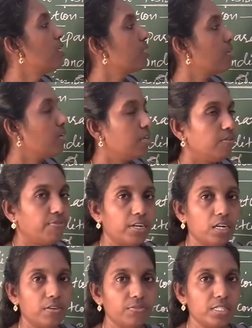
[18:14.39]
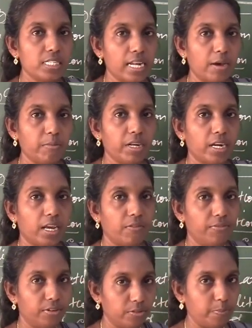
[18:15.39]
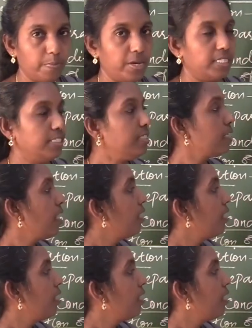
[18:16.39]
So, in front of this laminar airflow bench,